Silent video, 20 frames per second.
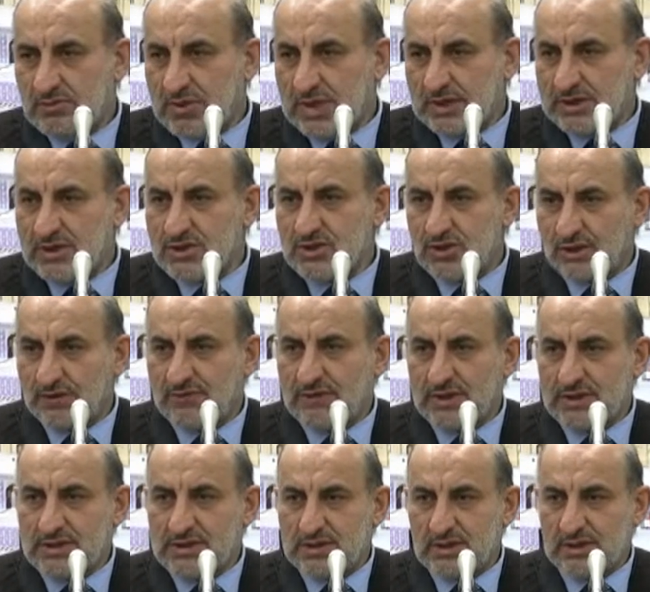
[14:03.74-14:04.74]
that is
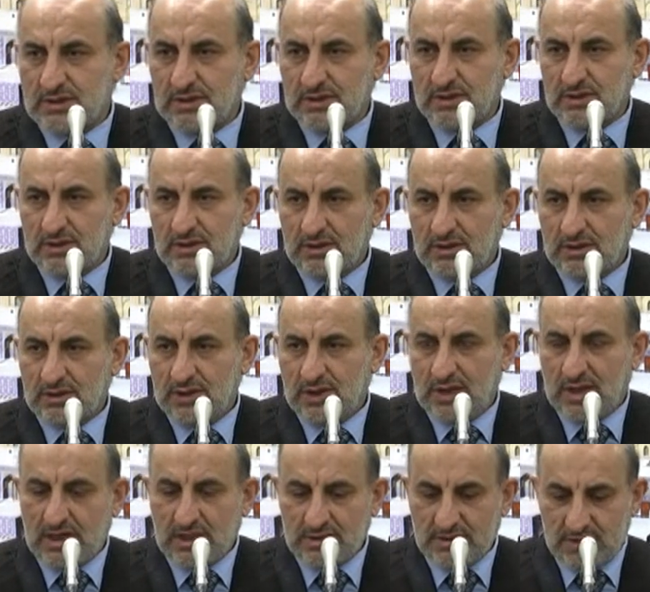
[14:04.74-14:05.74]
obviously,
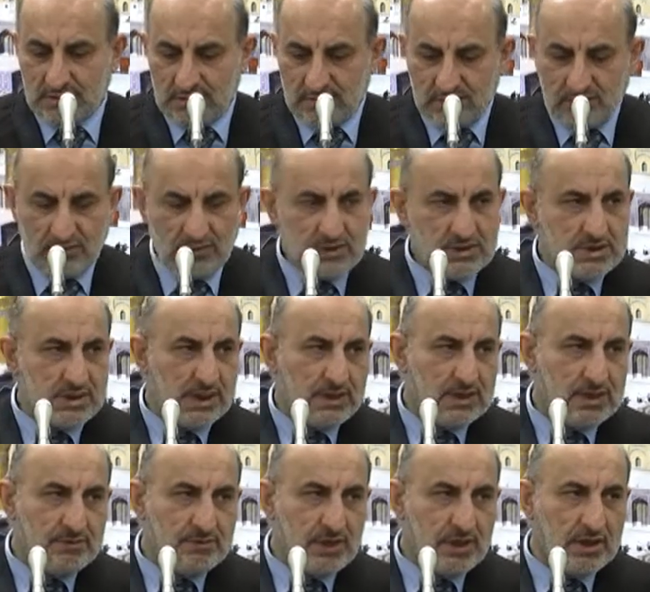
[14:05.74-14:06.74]
as we said
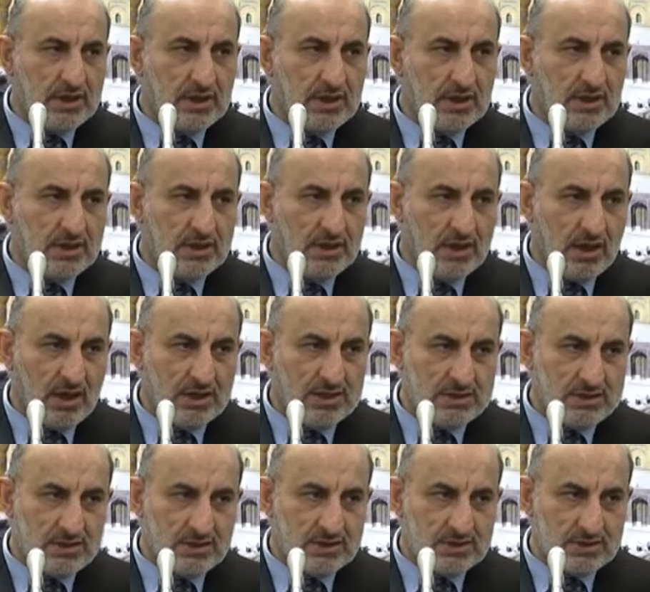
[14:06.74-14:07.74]
at the beginning, the
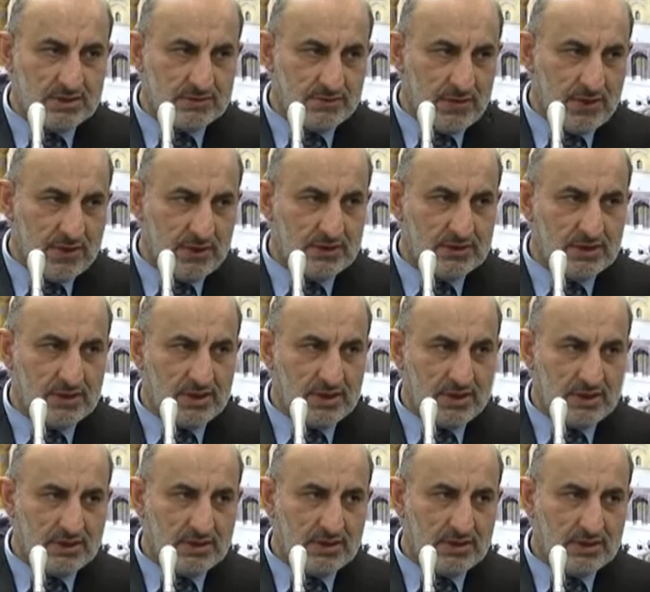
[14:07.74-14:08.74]
ulcer's blood
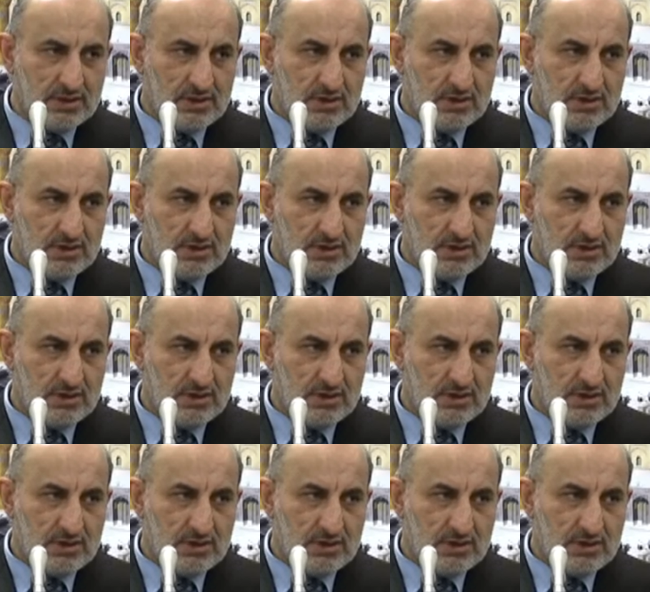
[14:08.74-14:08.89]
is